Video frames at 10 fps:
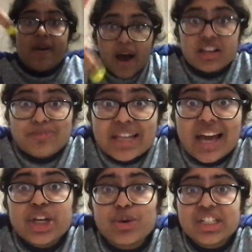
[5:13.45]
Speak that
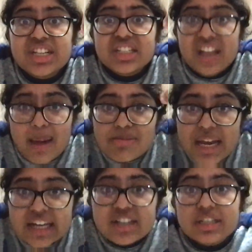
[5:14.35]
into existence. I'm
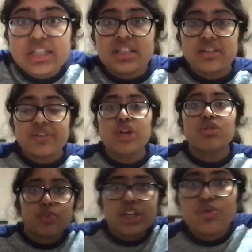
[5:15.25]
speaking into existence for you.
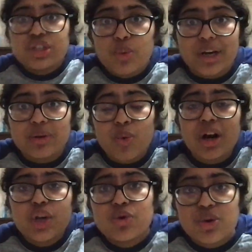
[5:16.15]
So what are you doing? What
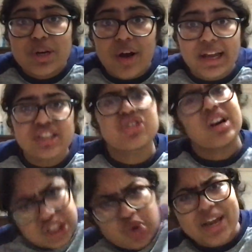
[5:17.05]
are you doing not getting
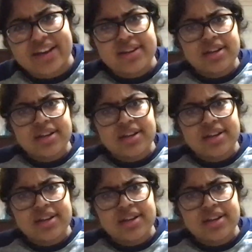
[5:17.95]
started? Do it.